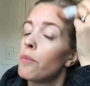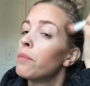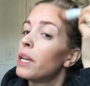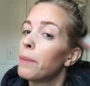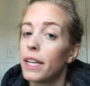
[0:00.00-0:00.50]

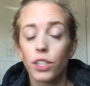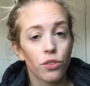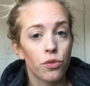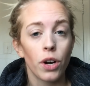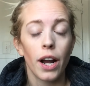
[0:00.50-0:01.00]
minimize
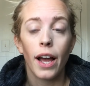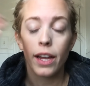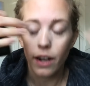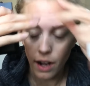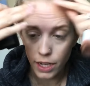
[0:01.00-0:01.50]
your
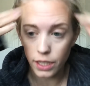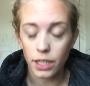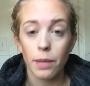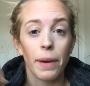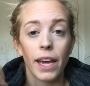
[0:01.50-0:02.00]
forehead,
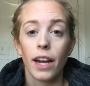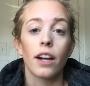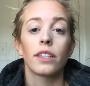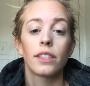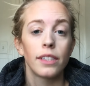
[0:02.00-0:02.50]
honestly my
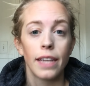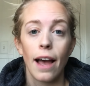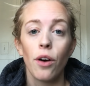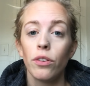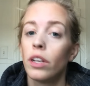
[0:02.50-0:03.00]
hair is
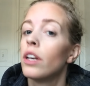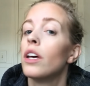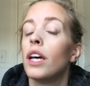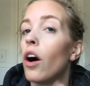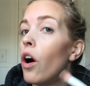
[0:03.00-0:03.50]
down
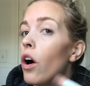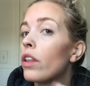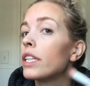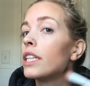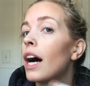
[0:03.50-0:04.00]

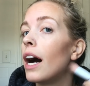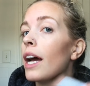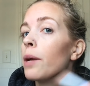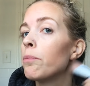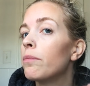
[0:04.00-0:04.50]
all the
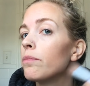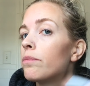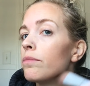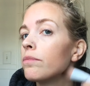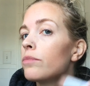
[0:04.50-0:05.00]
time
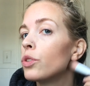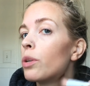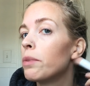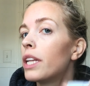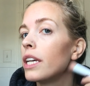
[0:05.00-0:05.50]

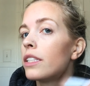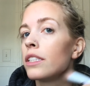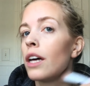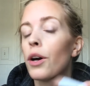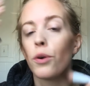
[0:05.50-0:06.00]
normally,
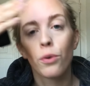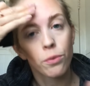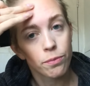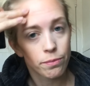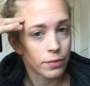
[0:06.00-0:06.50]

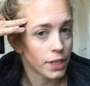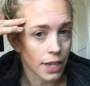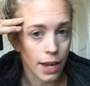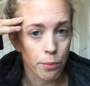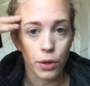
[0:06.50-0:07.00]
so it's
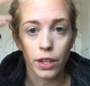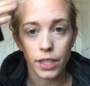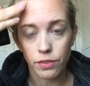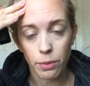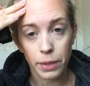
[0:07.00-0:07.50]
kind of
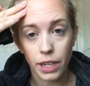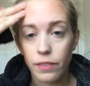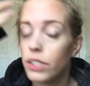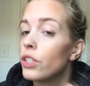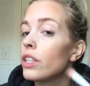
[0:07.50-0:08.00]
pointless for me to
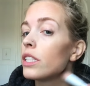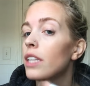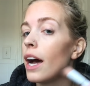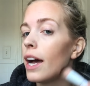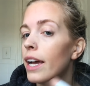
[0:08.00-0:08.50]
even do the
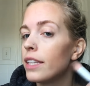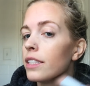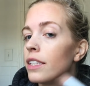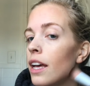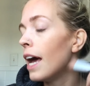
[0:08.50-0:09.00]

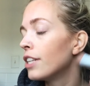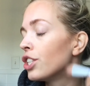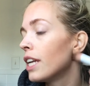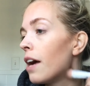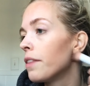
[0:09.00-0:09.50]
sides.
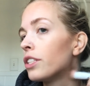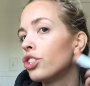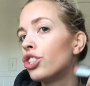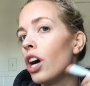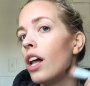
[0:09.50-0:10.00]
Edging out
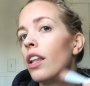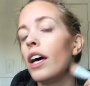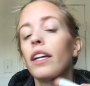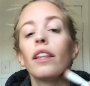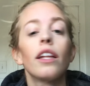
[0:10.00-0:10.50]
this
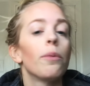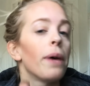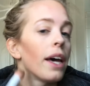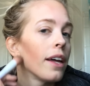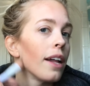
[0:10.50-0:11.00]
jawline a little
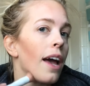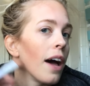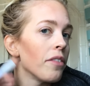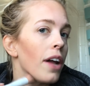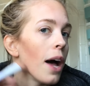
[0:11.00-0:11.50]
bit. I
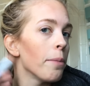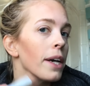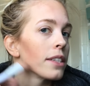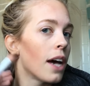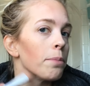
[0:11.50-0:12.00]
have not
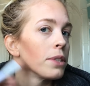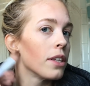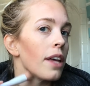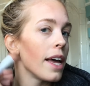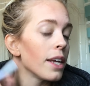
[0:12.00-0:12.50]
picked up
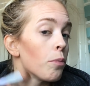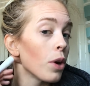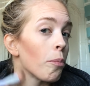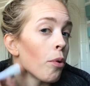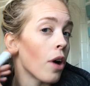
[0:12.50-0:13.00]
any
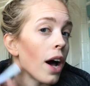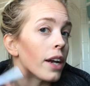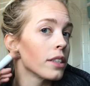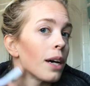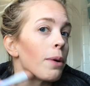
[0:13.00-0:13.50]
more
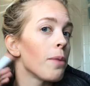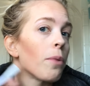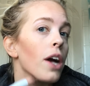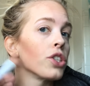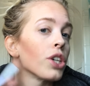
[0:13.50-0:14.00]
product on my
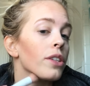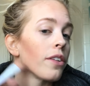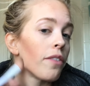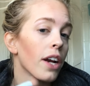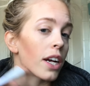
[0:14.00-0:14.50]
brush, so it's
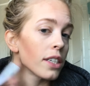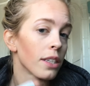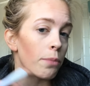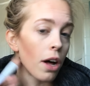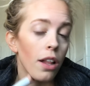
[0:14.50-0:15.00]
a very
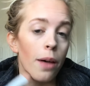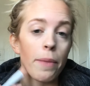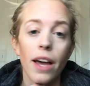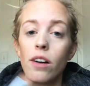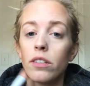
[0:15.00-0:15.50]
small
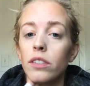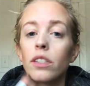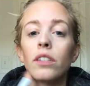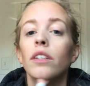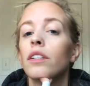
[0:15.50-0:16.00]
amount.